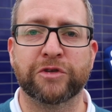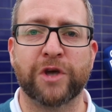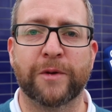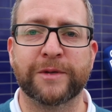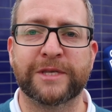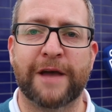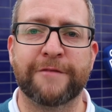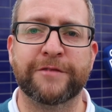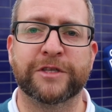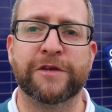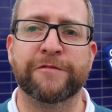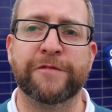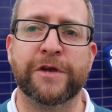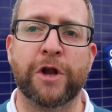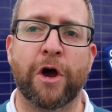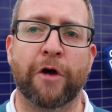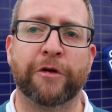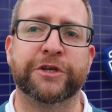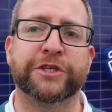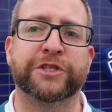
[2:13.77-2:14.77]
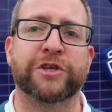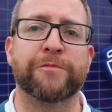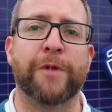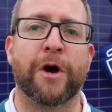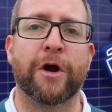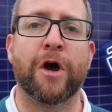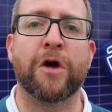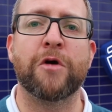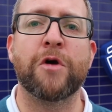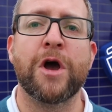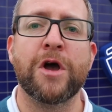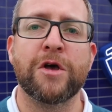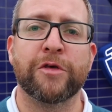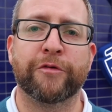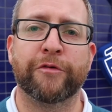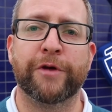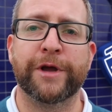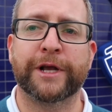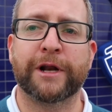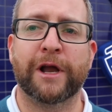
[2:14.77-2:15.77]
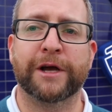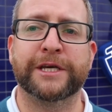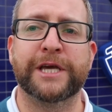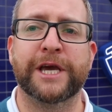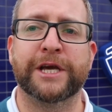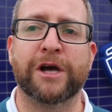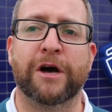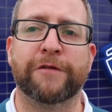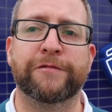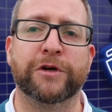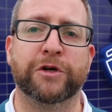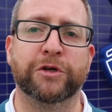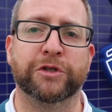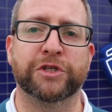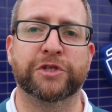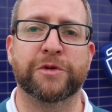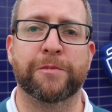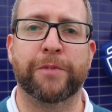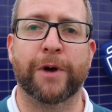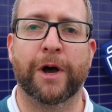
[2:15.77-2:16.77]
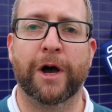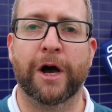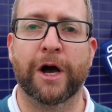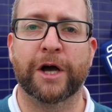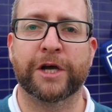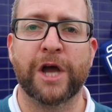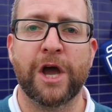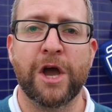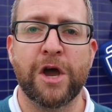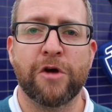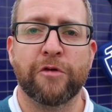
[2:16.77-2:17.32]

So it's Everton v Norwich tomorrow, 3 o'clock kickoff at Goodison Park.